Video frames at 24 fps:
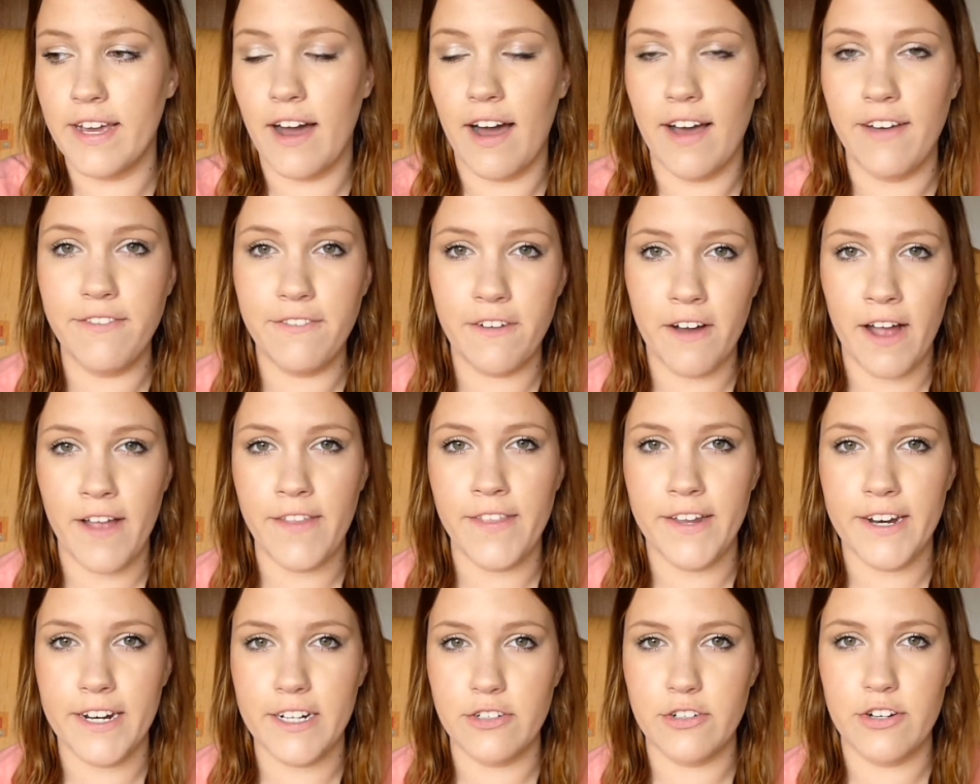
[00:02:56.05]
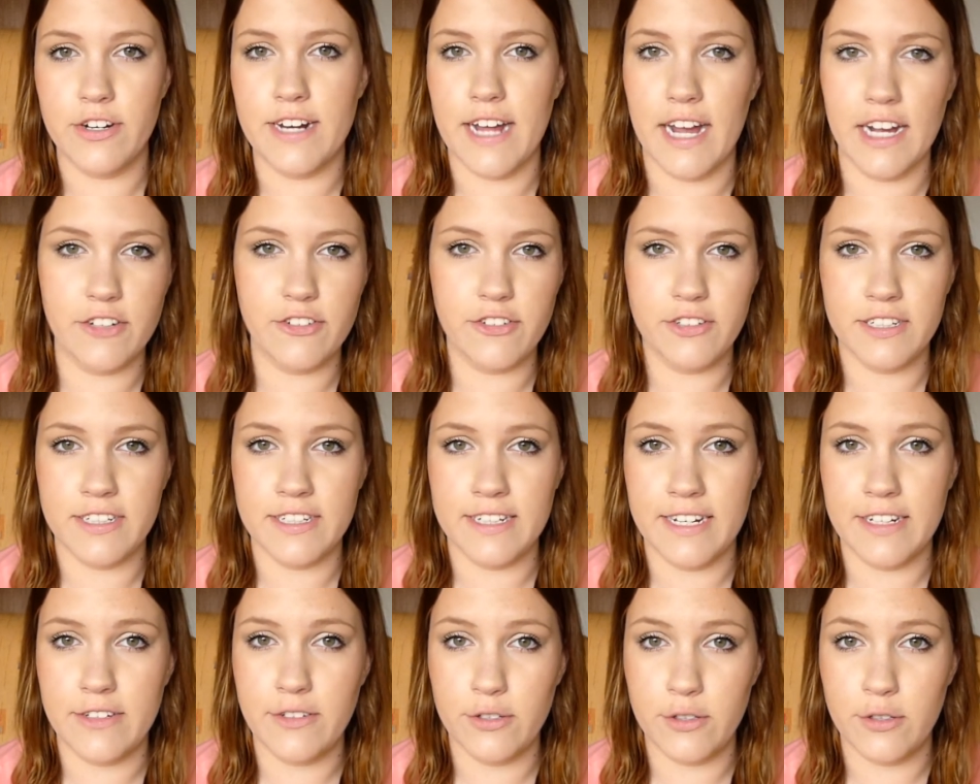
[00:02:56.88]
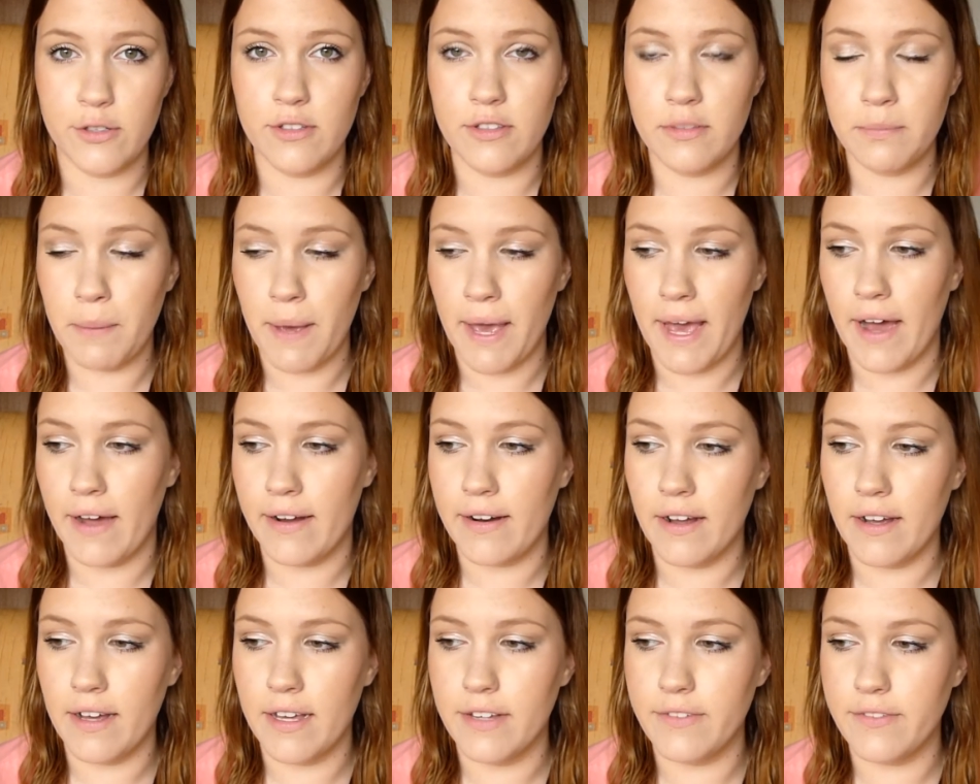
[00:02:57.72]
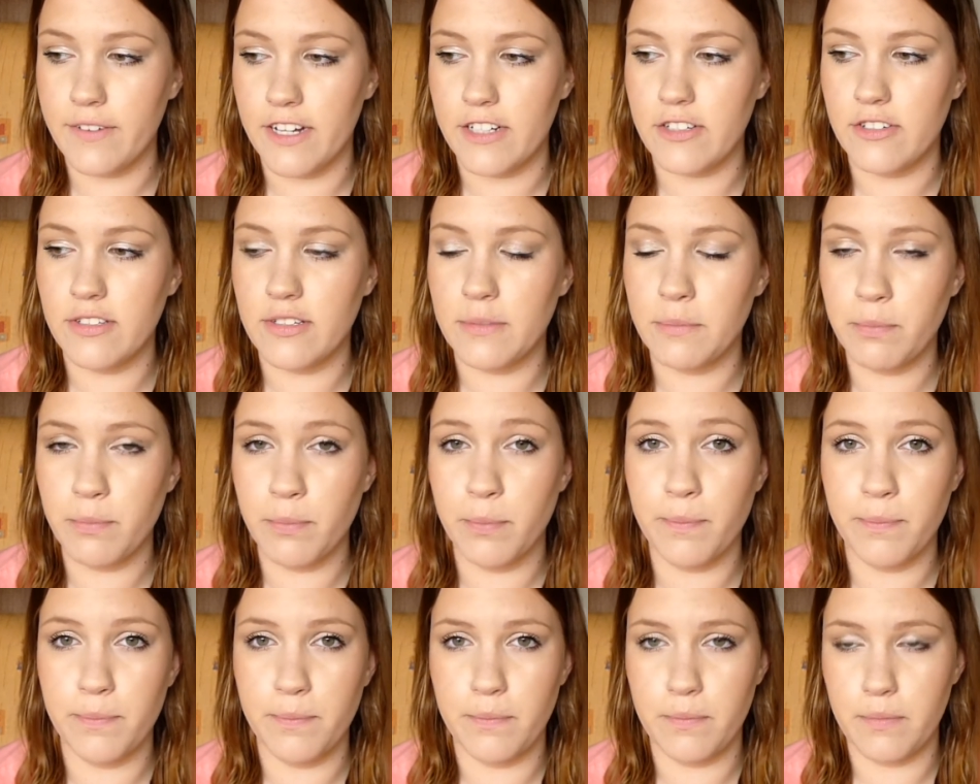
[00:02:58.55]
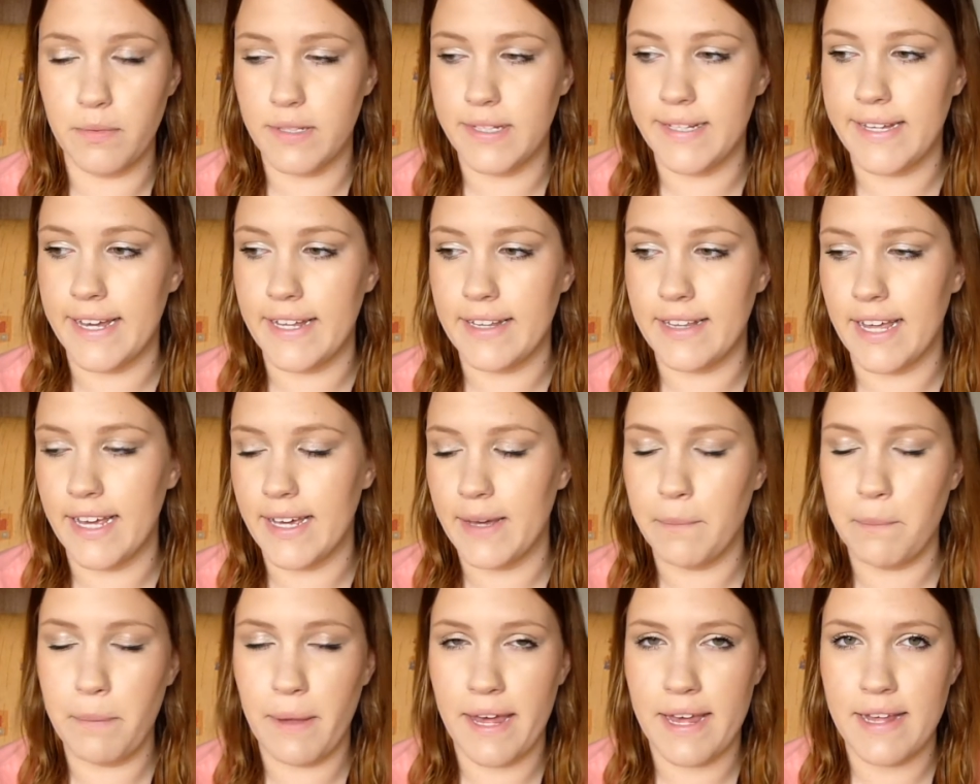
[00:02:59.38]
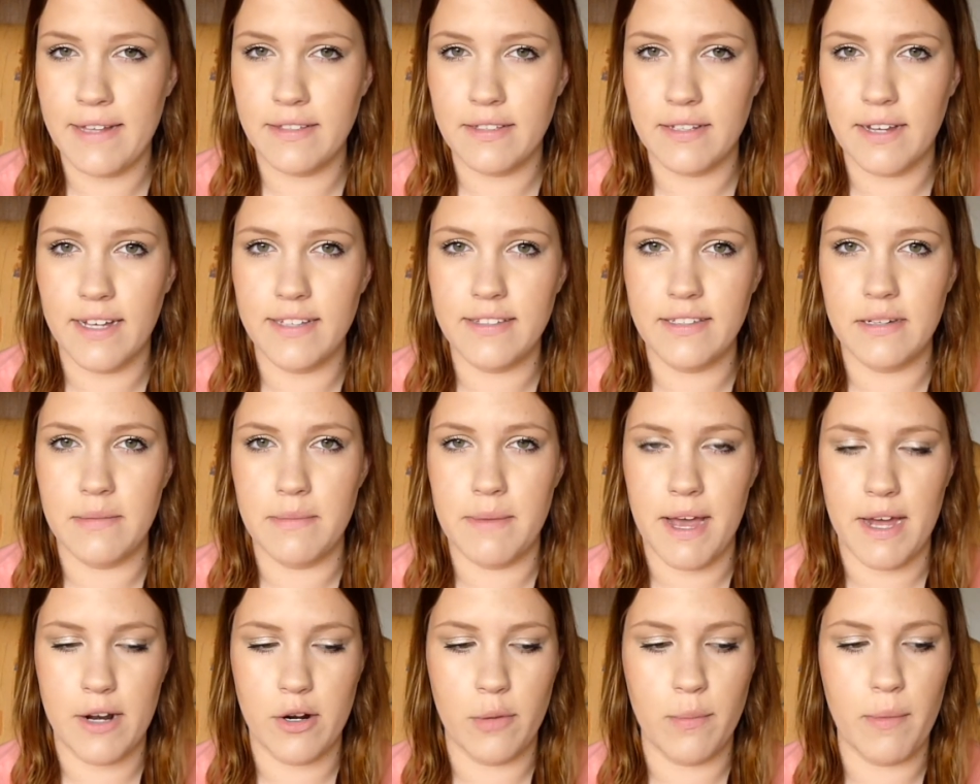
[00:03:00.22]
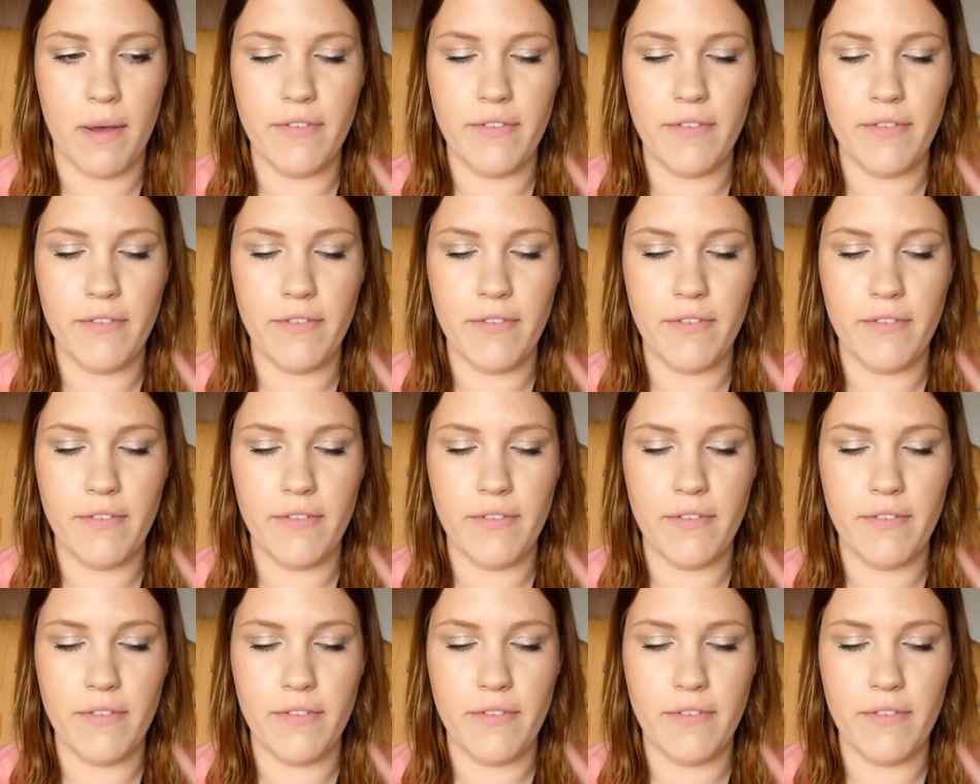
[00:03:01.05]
I find that I don't actually need to use powder. If I just get like a pea-sized amount on my